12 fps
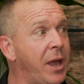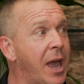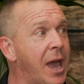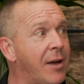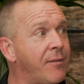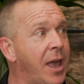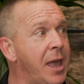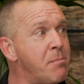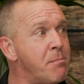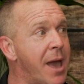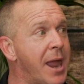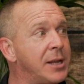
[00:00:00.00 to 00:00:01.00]
we have
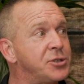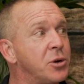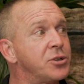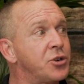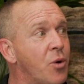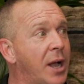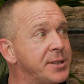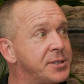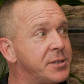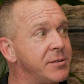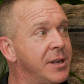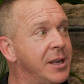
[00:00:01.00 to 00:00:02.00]
a manager
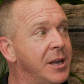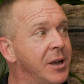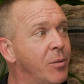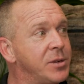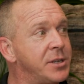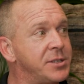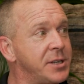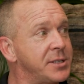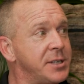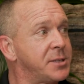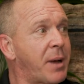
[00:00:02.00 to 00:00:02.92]
trust, hmm. which is just a